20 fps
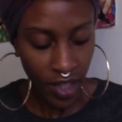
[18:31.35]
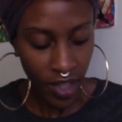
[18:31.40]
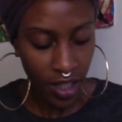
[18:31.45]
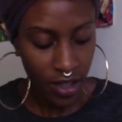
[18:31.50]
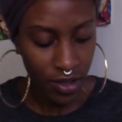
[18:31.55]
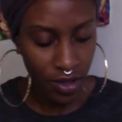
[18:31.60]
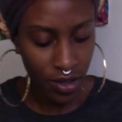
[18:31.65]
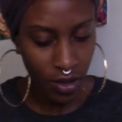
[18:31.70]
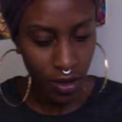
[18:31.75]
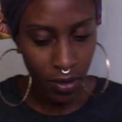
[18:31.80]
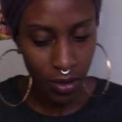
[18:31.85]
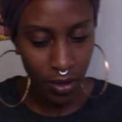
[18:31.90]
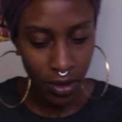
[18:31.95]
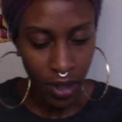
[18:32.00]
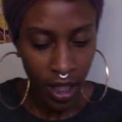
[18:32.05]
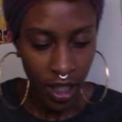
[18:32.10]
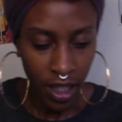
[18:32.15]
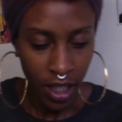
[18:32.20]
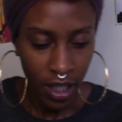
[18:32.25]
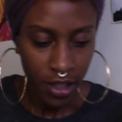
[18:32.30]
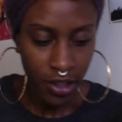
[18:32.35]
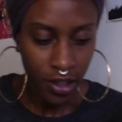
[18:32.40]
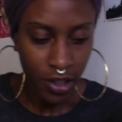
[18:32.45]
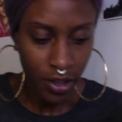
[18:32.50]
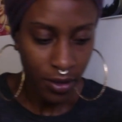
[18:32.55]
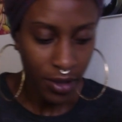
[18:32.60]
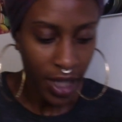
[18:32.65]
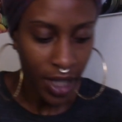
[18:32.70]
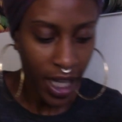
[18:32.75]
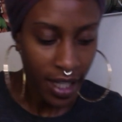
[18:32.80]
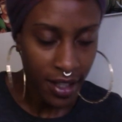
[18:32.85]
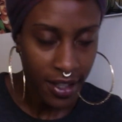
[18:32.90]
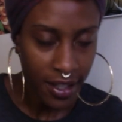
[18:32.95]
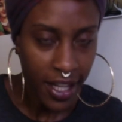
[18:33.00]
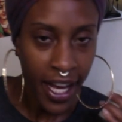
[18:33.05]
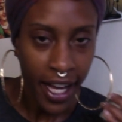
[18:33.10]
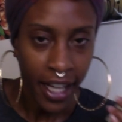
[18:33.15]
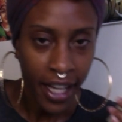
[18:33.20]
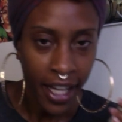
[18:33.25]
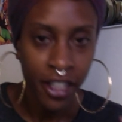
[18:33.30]
So, that
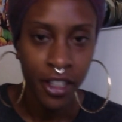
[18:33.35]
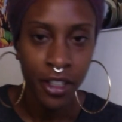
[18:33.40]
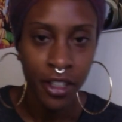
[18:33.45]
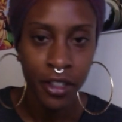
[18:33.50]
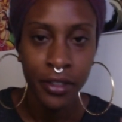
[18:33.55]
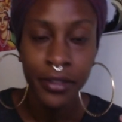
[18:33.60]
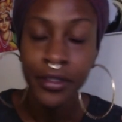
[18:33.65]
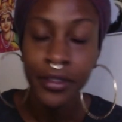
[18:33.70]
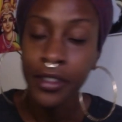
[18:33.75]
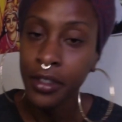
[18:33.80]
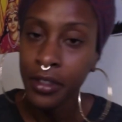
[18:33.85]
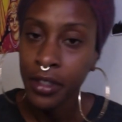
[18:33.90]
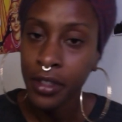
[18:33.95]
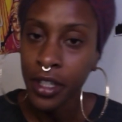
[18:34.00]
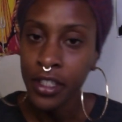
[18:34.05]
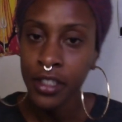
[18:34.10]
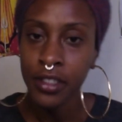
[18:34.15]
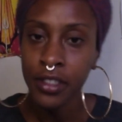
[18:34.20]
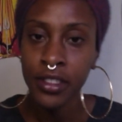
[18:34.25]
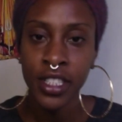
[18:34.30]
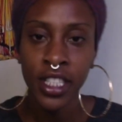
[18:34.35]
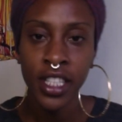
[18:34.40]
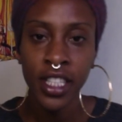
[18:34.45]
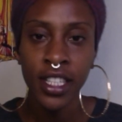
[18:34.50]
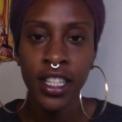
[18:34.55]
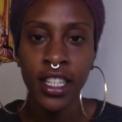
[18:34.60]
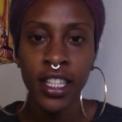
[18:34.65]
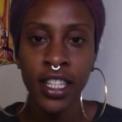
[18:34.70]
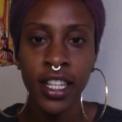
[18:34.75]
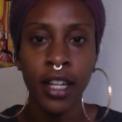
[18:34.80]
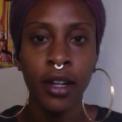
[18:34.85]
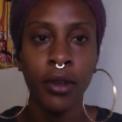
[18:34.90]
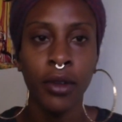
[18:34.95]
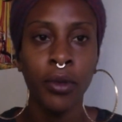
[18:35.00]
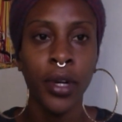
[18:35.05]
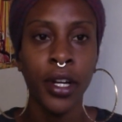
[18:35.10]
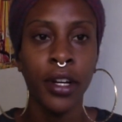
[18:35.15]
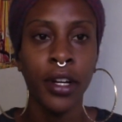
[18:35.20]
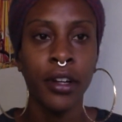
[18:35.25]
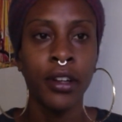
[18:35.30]
lack, you're understanding now
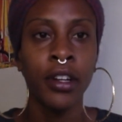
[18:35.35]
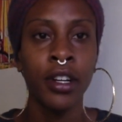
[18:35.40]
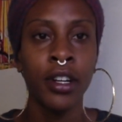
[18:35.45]
where